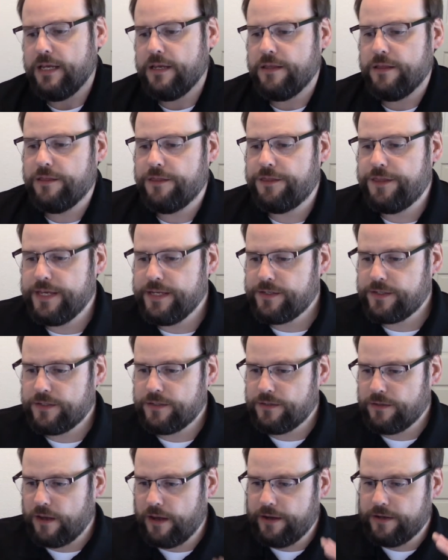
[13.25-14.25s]

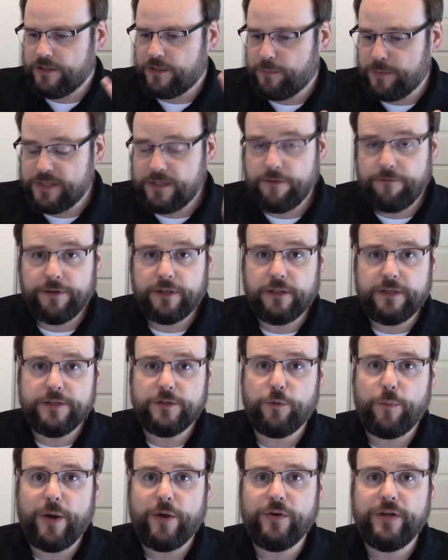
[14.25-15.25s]
This specifically is
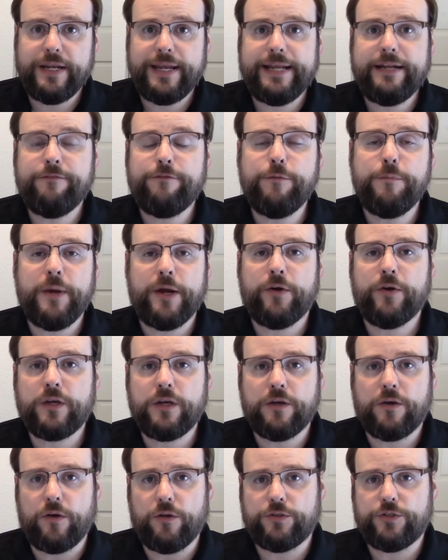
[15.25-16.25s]
about Native
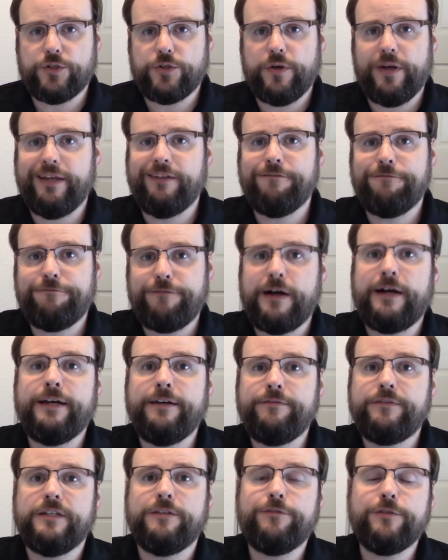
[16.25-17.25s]
American culture and
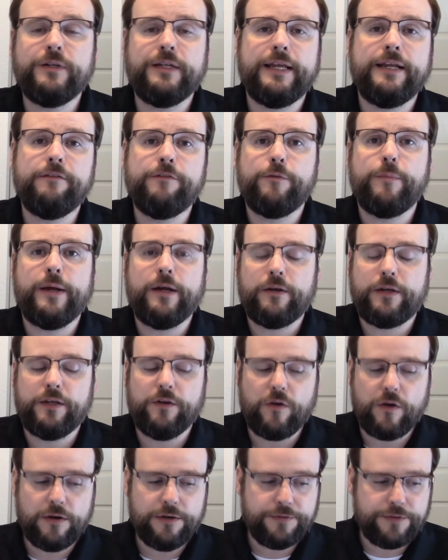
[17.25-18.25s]
5 different Native American
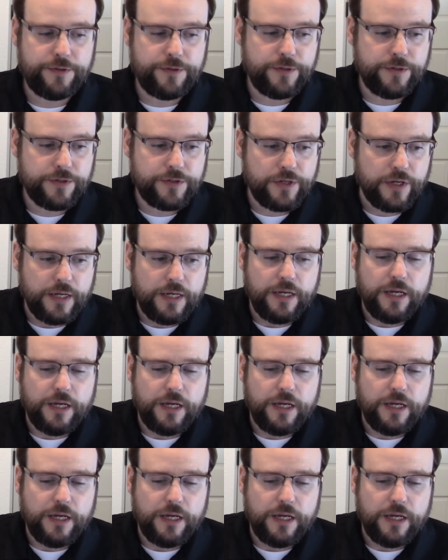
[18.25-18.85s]
authors